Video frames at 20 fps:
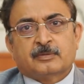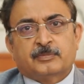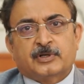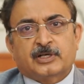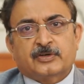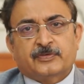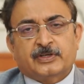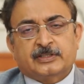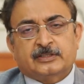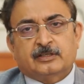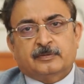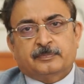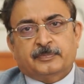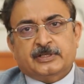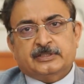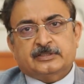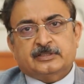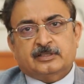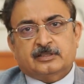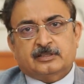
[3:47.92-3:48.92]
But when the
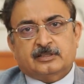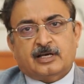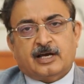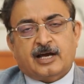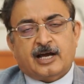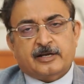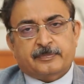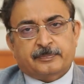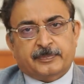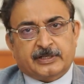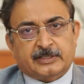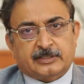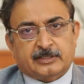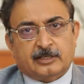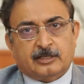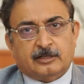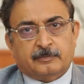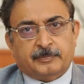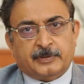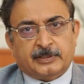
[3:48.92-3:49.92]
patient, the heart picked
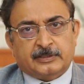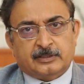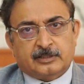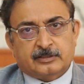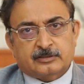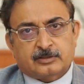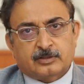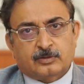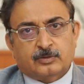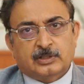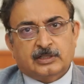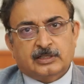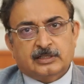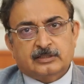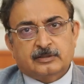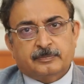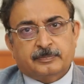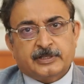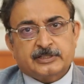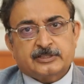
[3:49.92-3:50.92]
up and then slowly
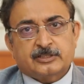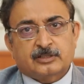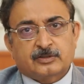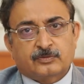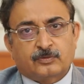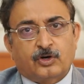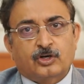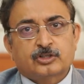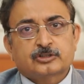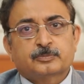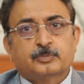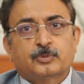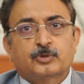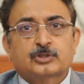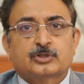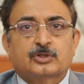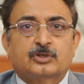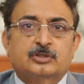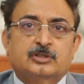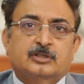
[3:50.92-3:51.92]
the patient was
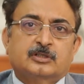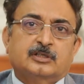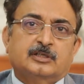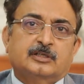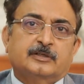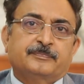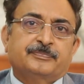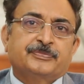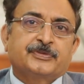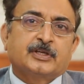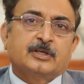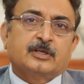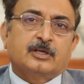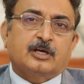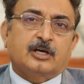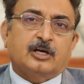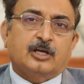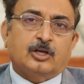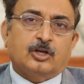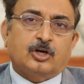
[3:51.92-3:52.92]
put on uh,
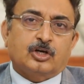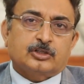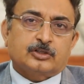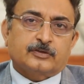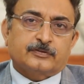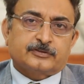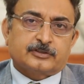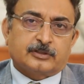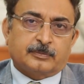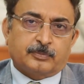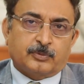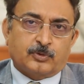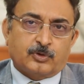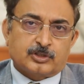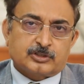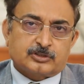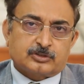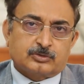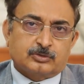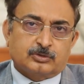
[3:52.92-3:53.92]
a lot of
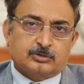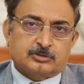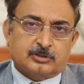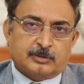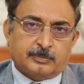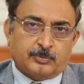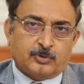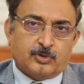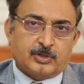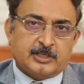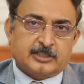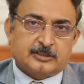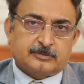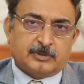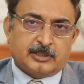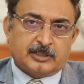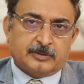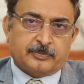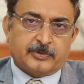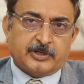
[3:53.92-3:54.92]
supports to support his
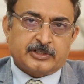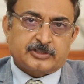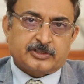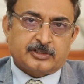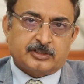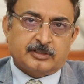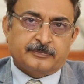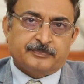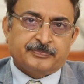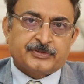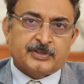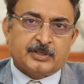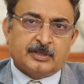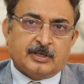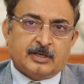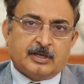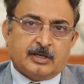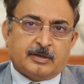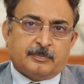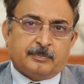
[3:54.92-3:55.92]
blood pressure.
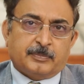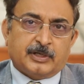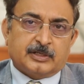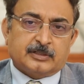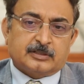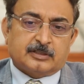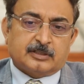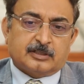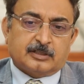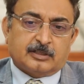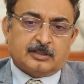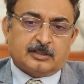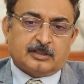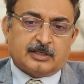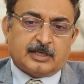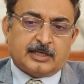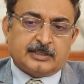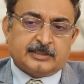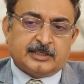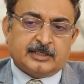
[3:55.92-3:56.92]
But,
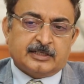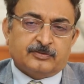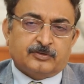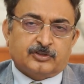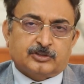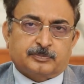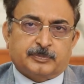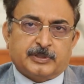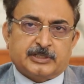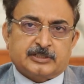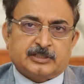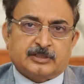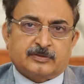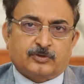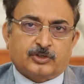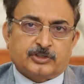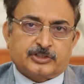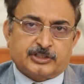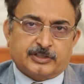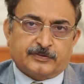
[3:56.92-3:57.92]
uh, and then was patient
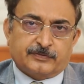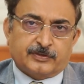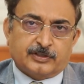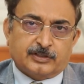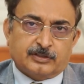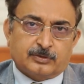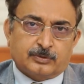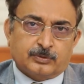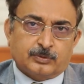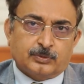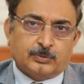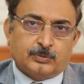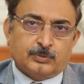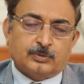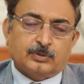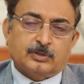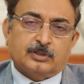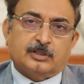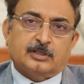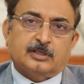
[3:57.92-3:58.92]
was shifted
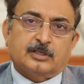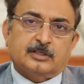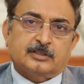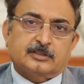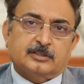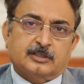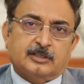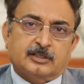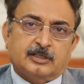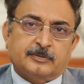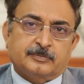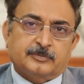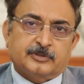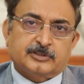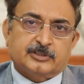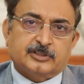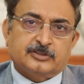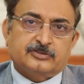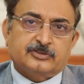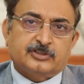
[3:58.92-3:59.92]
to uh, the
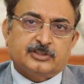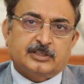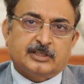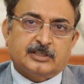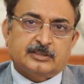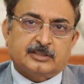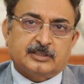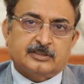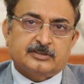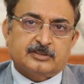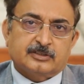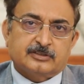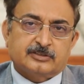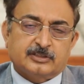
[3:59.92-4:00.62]
emergency and then the